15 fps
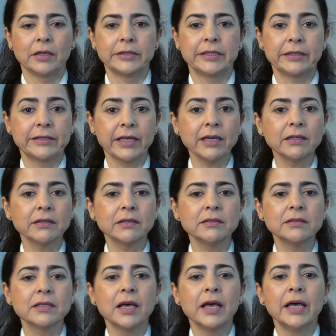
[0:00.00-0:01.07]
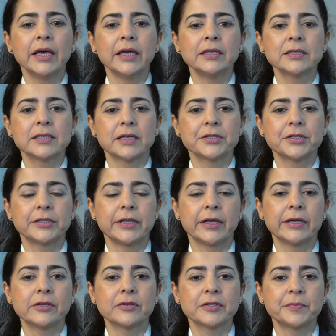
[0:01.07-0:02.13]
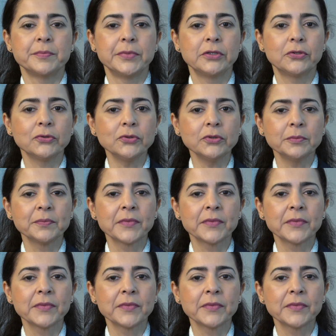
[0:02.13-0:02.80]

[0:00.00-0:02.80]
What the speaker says: detected in Sagittarius B2